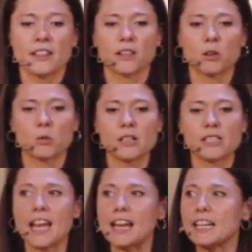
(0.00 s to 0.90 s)
there was
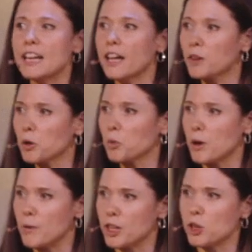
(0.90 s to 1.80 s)
another
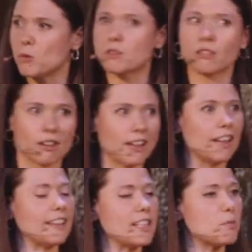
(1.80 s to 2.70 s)
woman who was looking
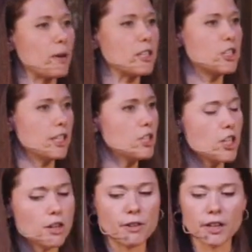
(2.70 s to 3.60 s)
at that spreadsheet, and
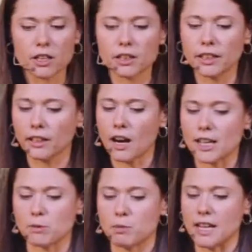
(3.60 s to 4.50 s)
she had a very clear
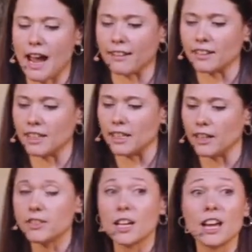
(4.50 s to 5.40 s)
hospitality
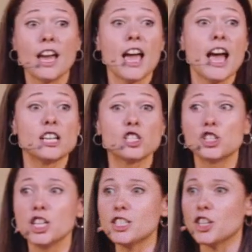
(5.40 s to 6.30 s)
gift, and
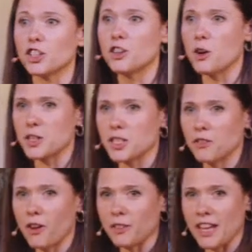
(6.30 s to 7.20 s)
she took notice
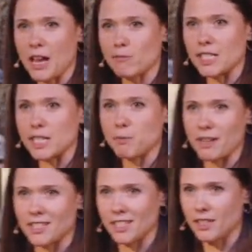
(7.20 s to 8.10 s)
of all the empty
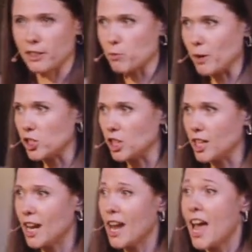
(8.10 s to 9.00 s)
spaces in the
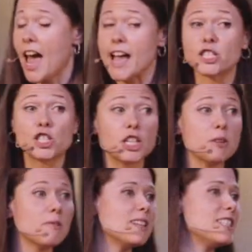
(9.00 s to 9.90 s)
spreadsheet, and she
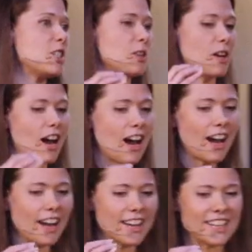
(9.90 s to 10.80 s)
went into
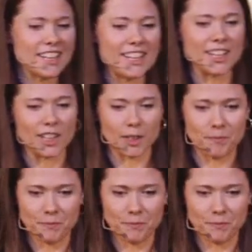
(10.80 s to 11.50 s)
high gear.